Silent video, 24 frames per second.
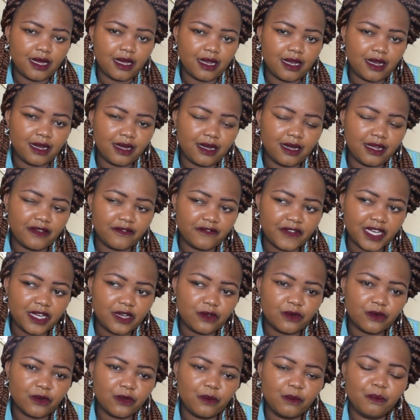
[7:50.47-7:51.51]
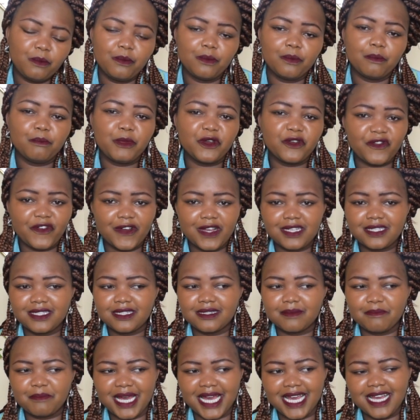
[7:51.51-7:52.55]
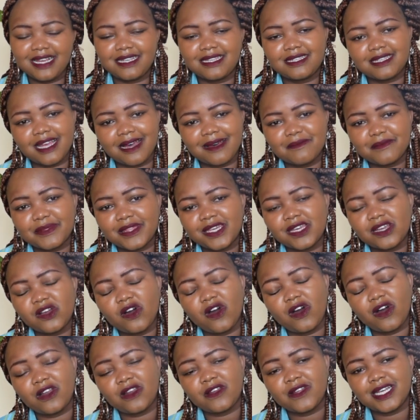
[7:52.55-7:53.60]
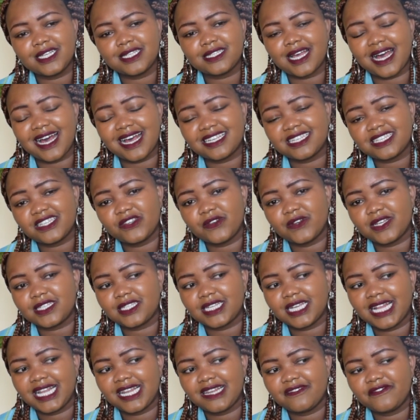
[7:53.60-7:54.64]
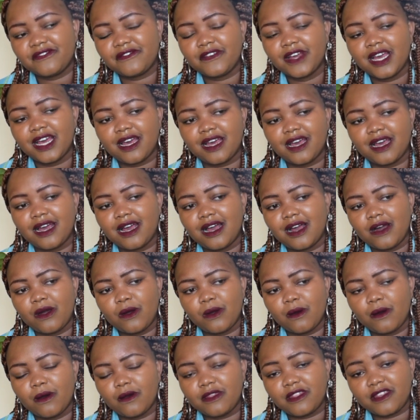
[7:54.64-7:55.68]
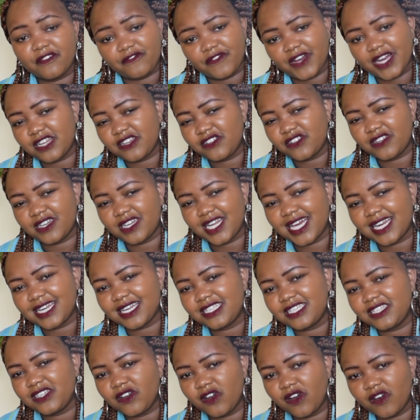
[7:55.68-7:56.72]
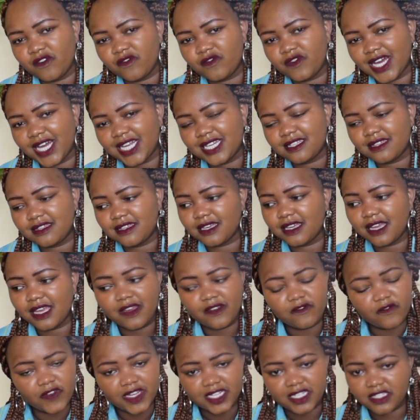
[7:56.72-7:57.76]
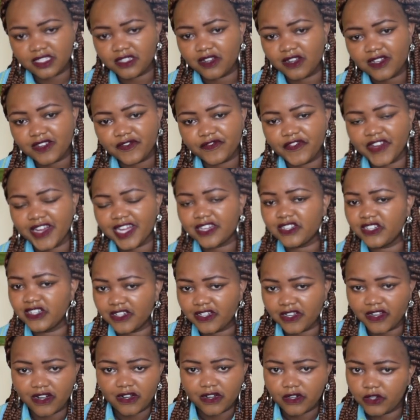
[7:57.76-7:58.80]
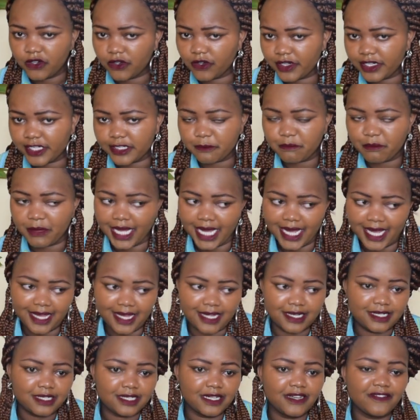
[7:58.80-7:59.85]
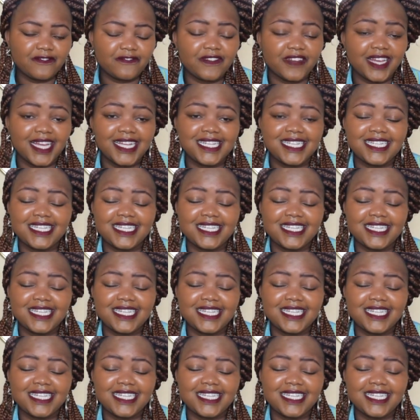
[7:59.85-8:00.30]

living room, before buying something, always ask yourself the functionality of that thing. If it's not functional, don't buy it. If it